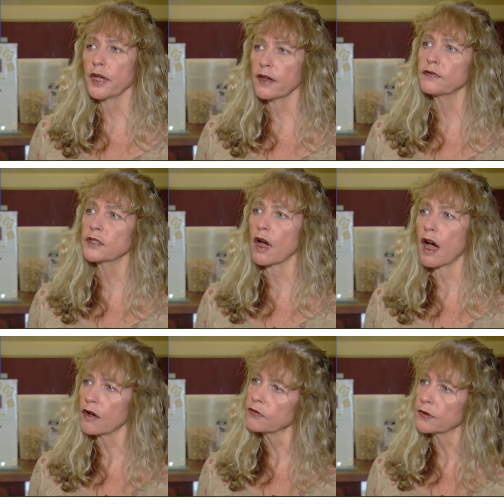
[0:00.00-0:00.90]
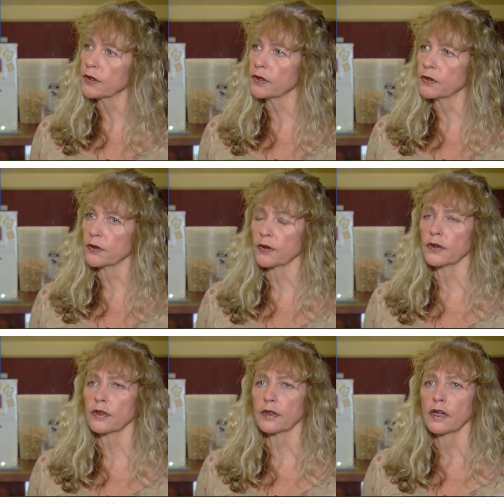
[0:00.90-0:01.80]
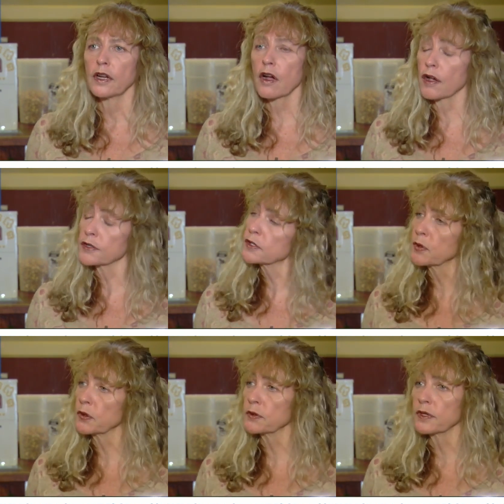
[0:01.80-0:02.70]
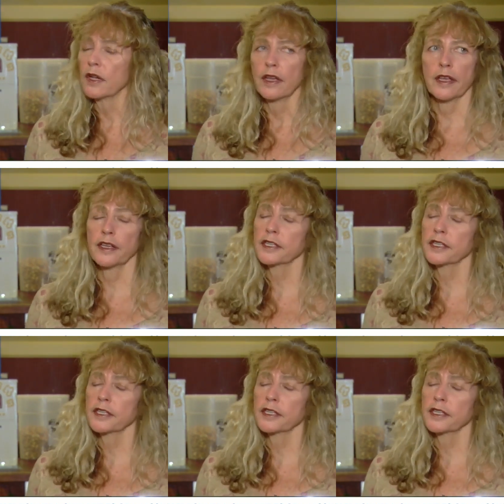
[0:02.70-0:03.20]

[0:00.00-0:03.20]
have to offer your customers an